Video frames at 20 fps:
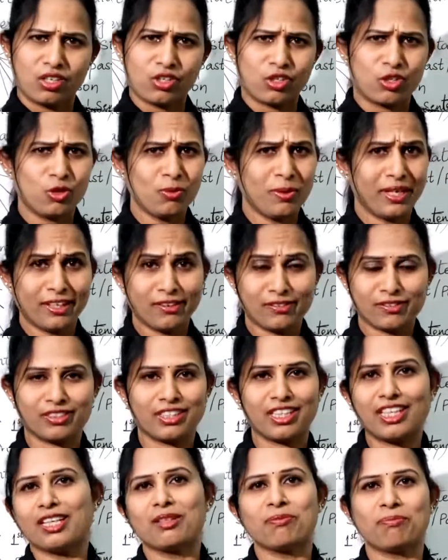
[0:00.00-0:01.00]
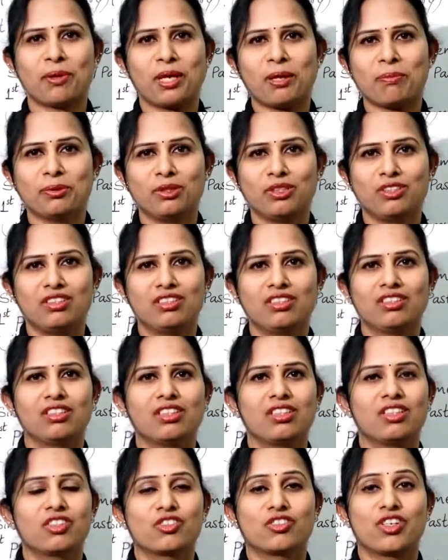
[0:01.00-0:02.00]
You might have seen people
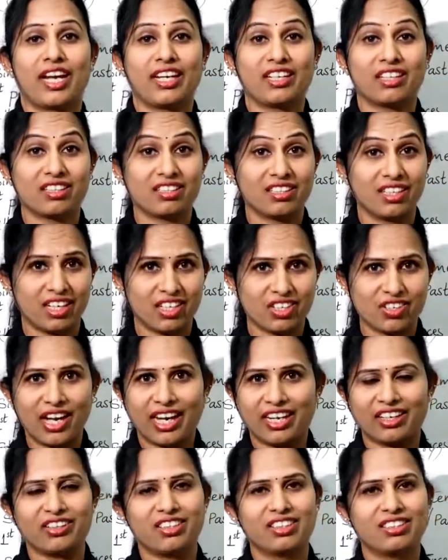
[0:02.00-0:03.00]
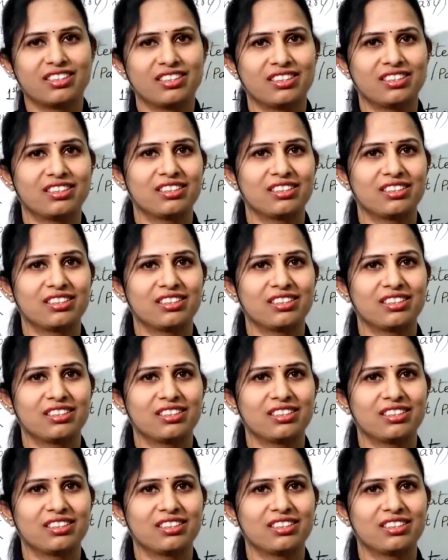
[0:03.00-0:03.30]
writing their diaries,